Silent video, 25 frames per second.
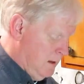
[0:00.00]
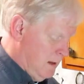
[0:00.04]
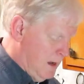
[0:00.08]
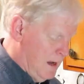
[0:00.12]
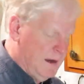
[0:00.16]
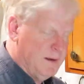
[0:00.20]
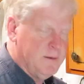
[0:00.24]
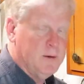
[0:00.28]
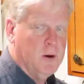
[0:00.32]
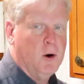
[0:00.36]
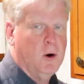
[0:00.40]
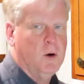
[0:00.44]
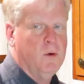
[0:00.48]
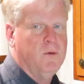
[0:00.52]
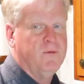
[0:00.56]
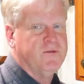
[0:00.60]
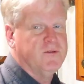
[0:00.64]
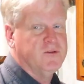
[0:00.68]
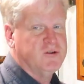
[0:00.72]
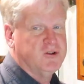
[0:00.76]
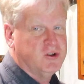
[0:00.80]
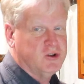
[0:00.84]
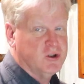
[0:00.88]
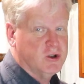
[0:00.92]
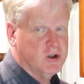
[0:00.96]
I know
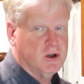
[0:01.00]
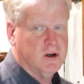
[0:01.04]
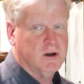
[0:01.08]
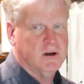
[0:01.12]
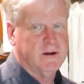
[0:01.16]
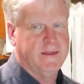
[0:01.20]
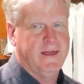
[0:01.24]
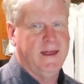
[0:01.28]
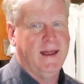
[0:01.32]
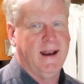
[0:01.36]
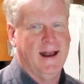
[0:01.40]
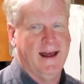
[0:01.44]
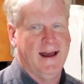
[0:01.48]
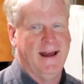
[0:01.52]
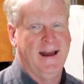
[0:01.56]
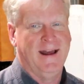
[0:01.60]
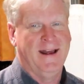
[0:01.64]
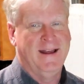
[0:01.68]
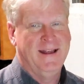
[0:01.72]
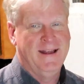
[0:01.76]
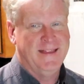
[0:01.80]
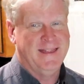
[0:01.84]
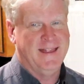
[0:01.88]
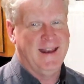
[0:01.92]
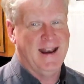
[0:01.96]
for sure
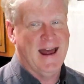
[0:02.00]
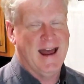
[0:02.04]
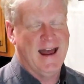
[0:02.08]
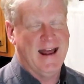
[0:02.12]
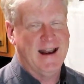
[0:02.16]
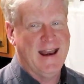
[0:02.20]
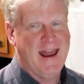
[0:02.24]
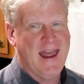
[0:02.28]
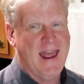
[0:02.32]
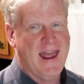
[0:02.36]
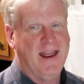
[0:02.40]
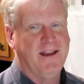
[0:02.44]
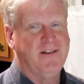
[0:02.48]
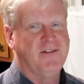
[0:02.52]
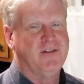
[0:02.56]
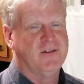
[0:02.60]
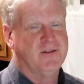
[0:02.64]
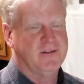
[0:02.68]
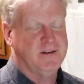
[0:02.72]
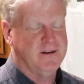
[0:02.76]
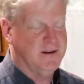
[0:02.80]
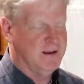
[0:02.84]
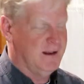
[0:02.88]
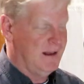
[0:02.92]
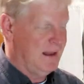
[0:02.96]
that on eggs,
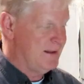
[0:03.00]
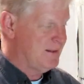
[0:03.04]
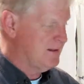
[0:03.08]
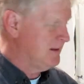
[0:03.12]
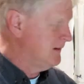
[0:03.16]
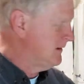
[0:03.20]
you let